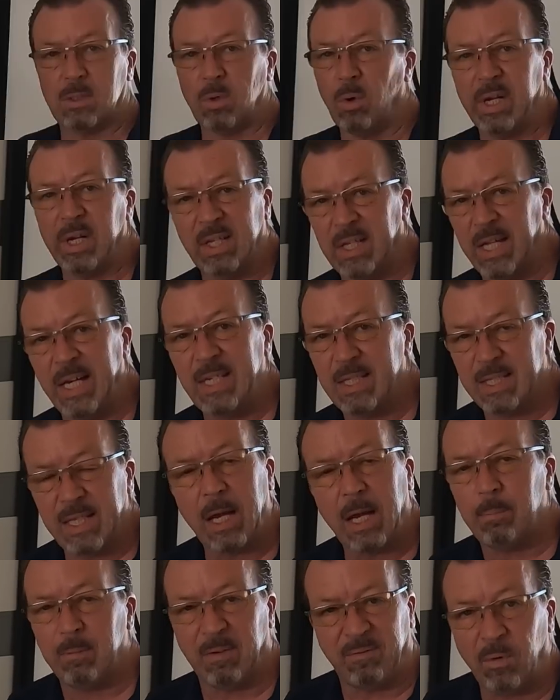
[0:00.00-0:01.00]
So it leaked
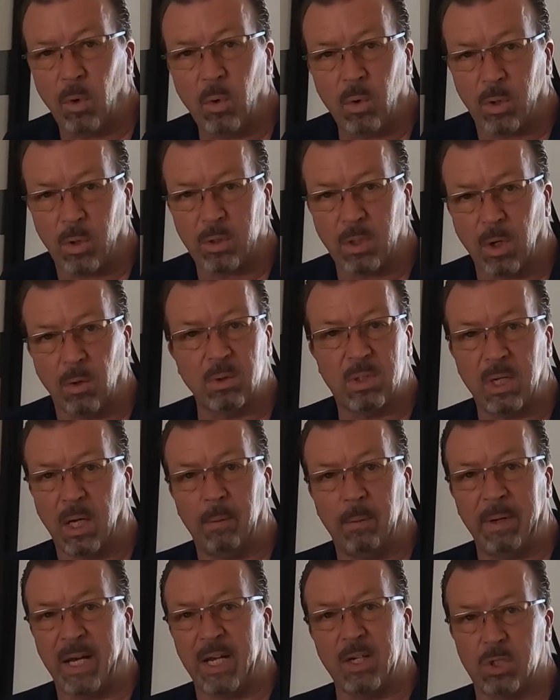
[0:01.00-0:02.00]
there before. Don't
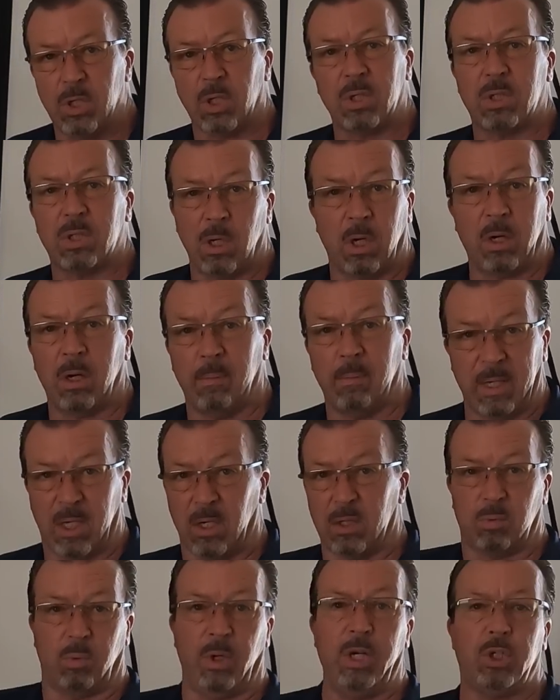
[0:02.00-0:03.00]
tell me it just started
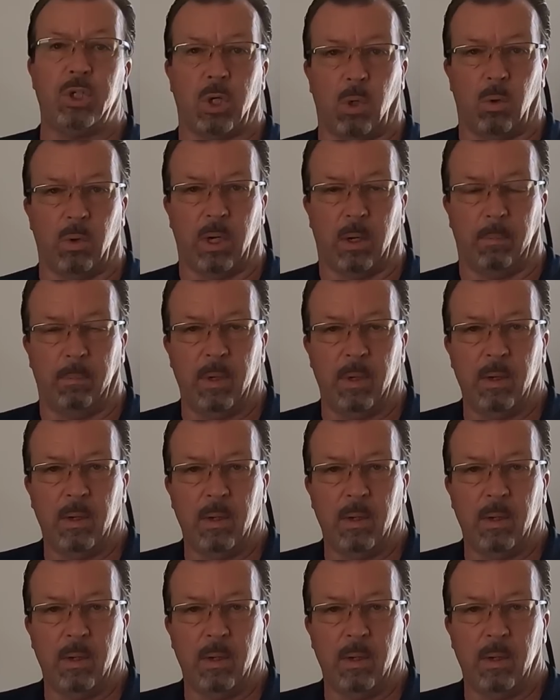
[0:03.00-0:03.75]
because we showed up.